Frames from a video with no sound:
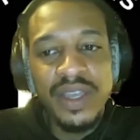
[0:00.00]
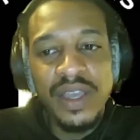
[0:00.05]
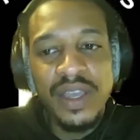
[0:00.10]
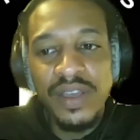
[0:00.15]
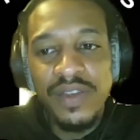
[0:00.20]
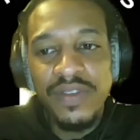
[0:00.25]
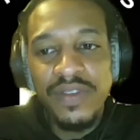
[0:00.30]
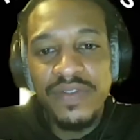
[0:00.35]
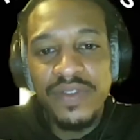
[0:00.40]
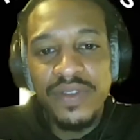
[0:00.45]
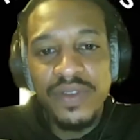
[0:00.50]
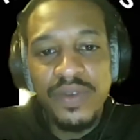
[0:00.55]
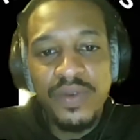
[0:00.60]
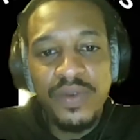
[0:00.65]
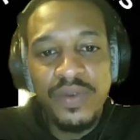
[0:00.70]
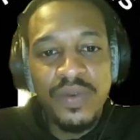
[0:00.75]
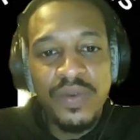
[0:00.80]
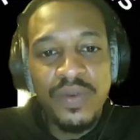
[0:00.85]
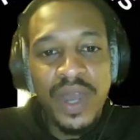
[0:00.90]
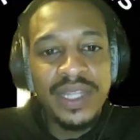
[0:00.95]
of
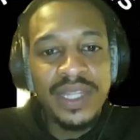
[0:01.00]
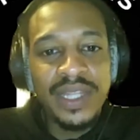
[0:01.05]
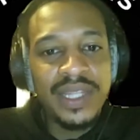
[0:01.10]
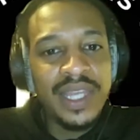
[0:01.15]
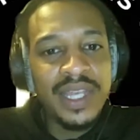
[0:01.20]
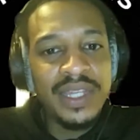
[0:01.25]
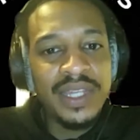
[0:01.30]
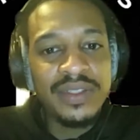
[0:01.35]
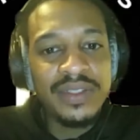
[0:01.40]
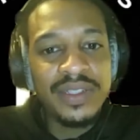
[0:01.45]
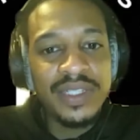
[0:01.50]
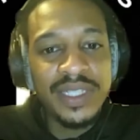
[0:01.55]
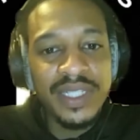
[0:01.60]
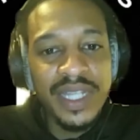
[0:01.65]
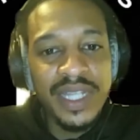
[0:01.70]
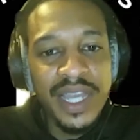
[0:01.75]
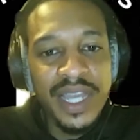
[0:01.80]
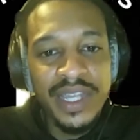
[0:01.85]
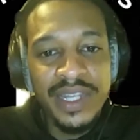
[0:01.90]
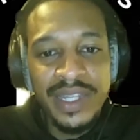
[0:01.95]
why things are
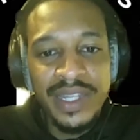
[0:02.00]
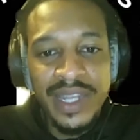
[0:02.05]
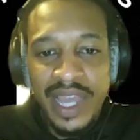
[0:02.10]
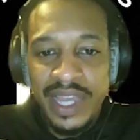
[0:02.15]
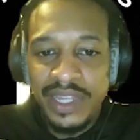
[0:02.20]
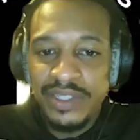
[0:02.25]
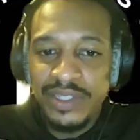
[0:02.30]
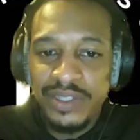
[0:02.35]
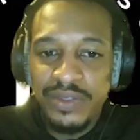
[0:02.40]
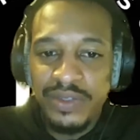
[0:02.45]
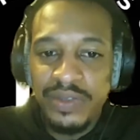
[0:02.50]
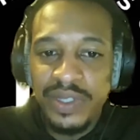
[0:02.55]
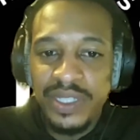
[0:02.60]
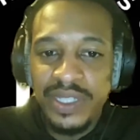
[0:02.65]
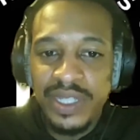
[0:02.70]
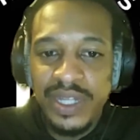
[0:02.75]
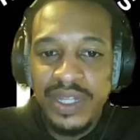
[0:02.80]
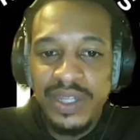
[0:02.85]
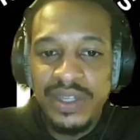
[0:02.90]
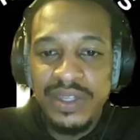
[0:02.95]
said next to
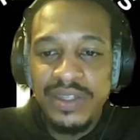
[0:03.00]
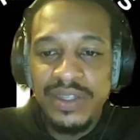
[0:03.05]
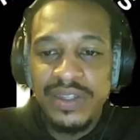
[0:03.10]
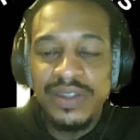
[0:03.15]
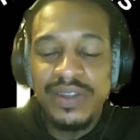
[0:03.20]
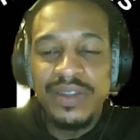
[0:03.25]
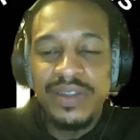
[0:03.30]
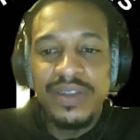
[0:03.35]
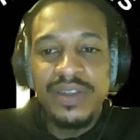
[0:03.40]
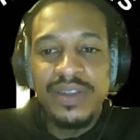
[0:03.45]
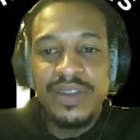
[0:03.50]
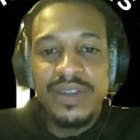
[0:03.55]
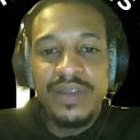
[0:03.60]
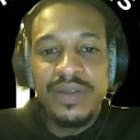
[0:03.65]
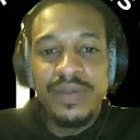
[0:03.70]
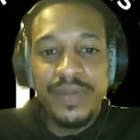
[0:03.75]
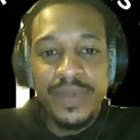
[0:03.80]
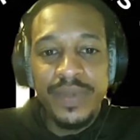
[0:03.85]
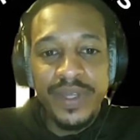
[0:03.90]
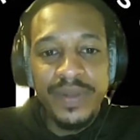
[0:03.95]
each other,
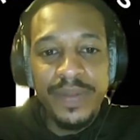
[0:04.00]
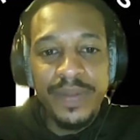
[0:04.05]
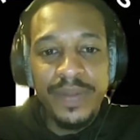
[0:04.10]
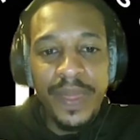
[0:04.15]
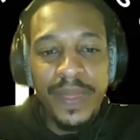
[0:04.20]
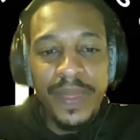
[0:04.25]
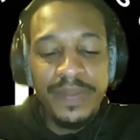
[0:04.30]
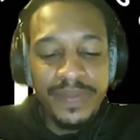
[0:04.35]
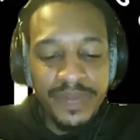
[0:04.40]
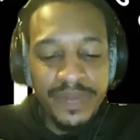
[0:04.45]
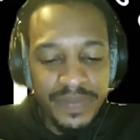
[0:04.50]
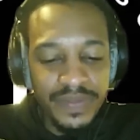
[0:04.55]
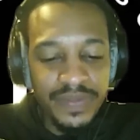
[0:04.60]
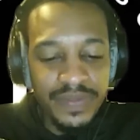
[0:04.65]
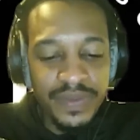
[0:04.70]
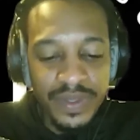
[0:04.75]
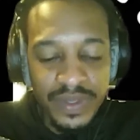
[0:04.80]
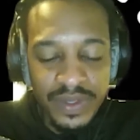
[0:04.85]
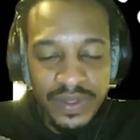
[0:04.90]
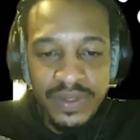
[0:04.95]
but
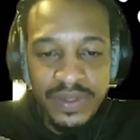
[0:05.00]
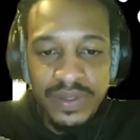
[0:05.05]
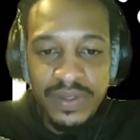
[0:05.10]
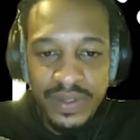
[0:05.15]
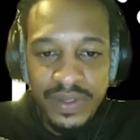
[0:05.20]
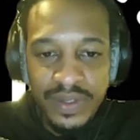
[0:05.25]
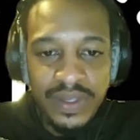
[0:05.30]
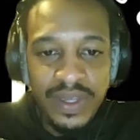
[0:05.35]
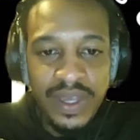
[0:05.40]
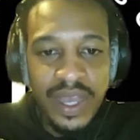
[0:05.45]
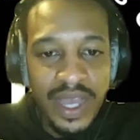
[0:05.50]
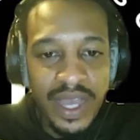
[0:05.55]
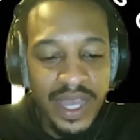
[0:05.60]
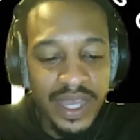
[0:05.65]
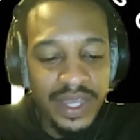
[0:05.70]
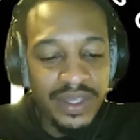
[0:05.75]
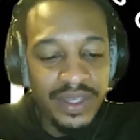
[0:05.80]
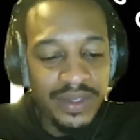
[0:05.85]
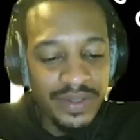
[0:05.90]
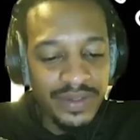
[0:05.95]

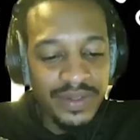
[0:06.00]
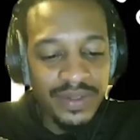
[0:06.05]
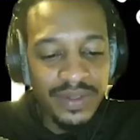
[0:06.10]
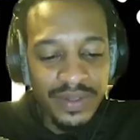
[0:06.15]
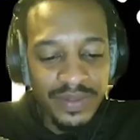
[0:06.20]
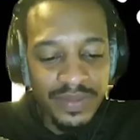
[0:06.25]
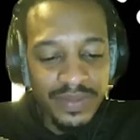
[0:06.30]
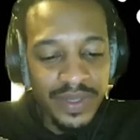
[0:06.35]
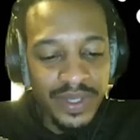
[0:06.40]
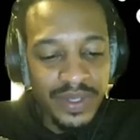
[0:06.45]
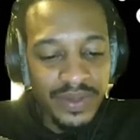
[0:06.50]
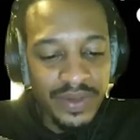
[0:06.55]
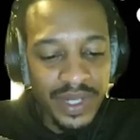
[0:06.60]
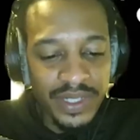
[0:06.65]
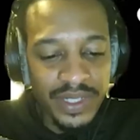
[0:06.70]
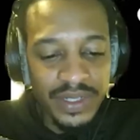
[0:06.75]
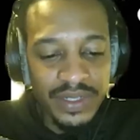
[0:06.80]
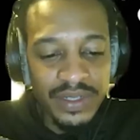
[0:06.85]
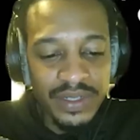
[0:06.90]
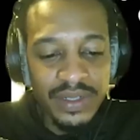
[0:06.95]
Ahayah, be
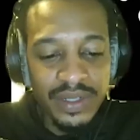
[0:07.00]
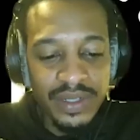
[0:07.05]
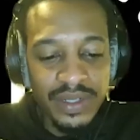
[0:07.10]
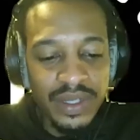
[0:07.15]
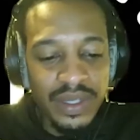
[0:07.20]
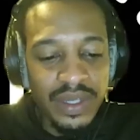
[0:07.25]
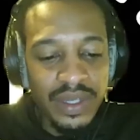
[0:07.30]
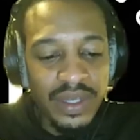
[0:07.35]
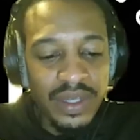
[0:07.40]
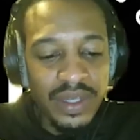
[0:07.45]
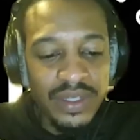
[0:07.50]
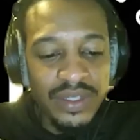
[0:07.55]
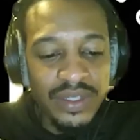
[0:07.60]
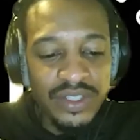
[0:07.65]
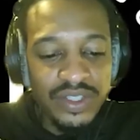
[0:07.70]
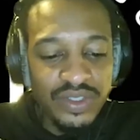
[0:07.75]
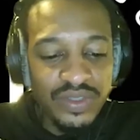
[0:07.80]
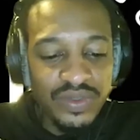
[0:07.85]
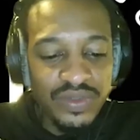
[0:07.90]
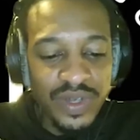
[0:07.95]
gracious.
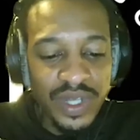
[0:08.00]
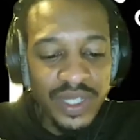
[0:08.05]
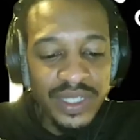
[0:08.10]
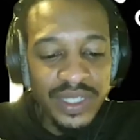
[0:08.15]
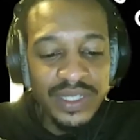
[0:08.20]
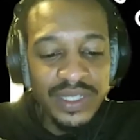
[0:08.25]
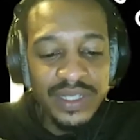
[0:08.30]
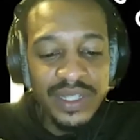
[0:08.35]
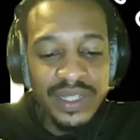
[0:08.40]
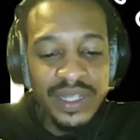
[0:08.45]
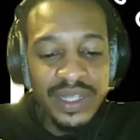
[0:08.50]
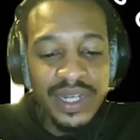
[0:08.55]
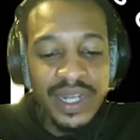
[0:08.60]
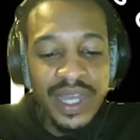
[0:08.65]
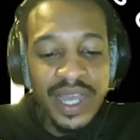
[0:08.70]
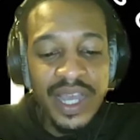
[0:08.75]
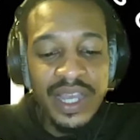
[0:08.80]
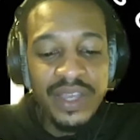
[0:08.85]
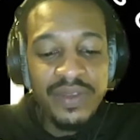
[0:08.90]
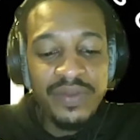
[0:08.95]
Trust in
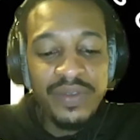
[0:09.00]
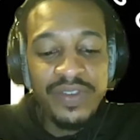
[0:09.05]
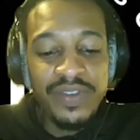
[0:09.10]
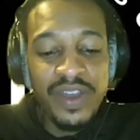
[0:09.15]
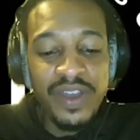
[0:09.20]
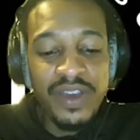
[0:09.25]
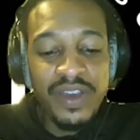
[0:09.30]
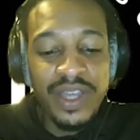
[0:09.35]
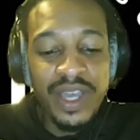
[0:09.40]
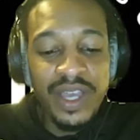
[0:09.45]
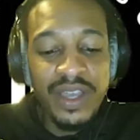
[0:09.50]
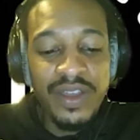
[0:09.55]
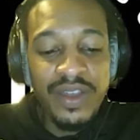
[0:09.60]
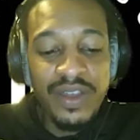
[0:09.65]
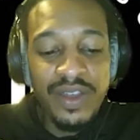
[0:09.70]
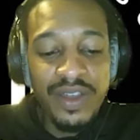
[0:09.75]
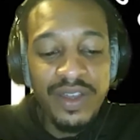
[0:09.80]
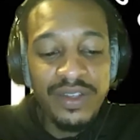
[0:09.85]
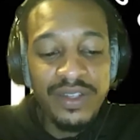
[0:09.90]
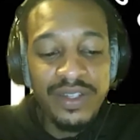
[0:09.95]
Ahayah with all thine
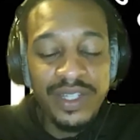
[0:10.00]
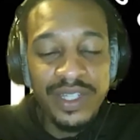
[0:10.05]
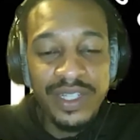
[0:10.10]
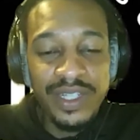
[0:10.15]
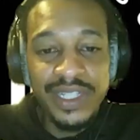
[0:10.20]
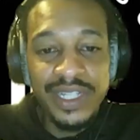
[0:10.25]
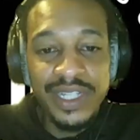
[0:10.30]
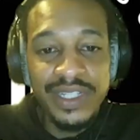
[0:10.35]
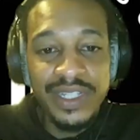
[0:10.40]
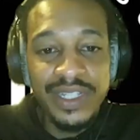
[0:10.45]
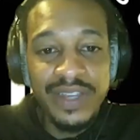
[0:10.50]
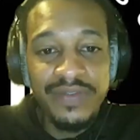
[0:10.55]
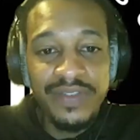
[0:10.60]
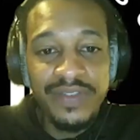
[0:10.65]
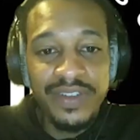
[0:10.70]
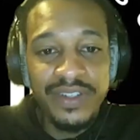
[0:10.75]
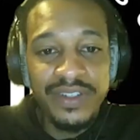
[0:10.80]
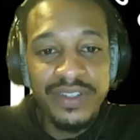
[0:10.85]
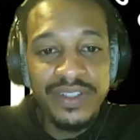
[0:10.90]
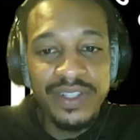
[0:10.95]
heart. He said that
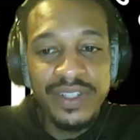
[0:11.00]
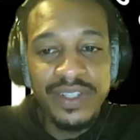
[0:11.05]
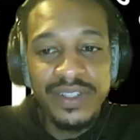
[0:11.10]
first,